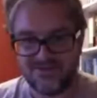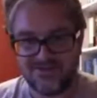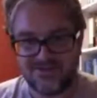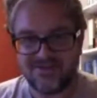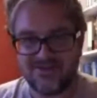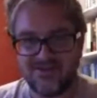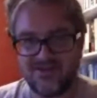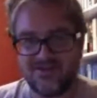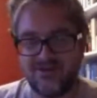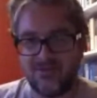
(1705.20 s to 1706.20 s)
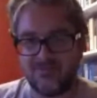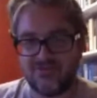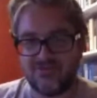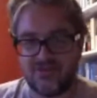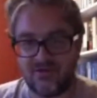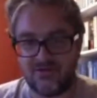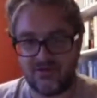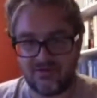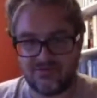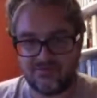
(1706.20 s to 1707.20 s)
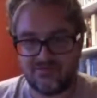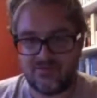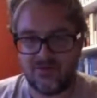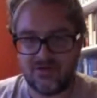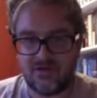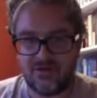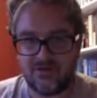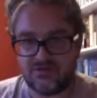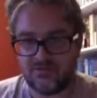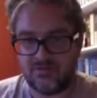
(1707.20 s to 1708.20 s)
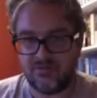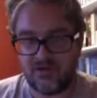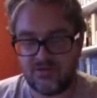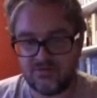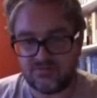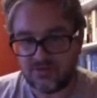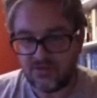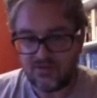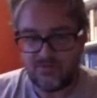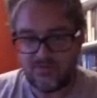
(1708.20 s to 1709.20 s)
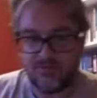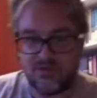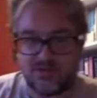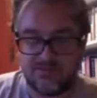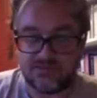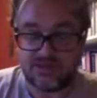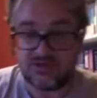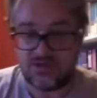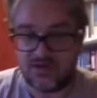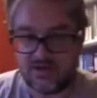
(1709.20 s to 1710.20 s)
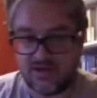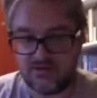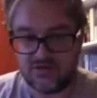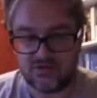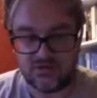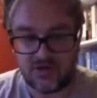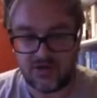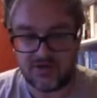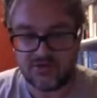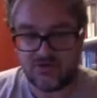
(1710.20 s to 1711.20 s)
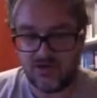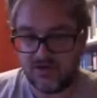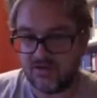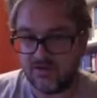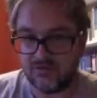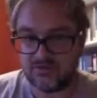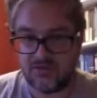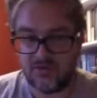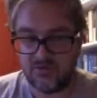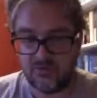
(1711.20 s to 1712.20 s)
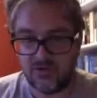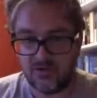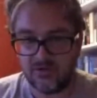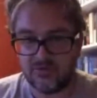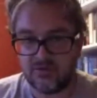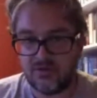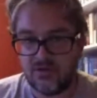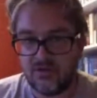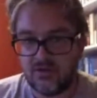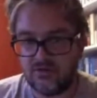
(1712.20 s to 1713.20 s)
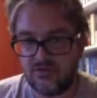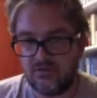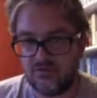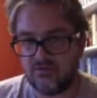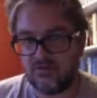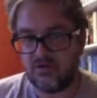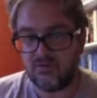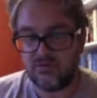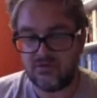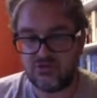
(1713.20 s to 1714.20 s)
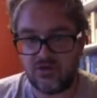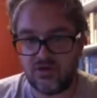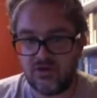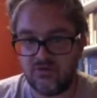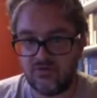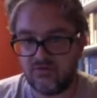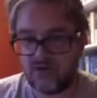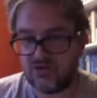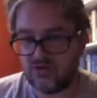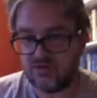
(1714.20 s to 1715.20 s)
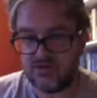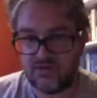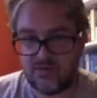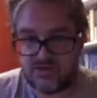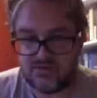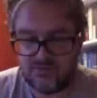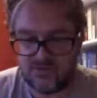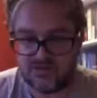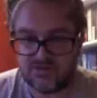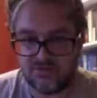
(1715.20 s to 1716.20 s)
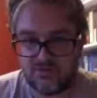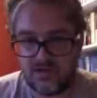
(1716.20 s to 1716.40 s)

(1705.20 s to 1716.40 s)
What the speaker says: them." So who knows? I mean, we could potentially go and strike trade deals around the world, with China and Russia, and maybe that's what this is all about.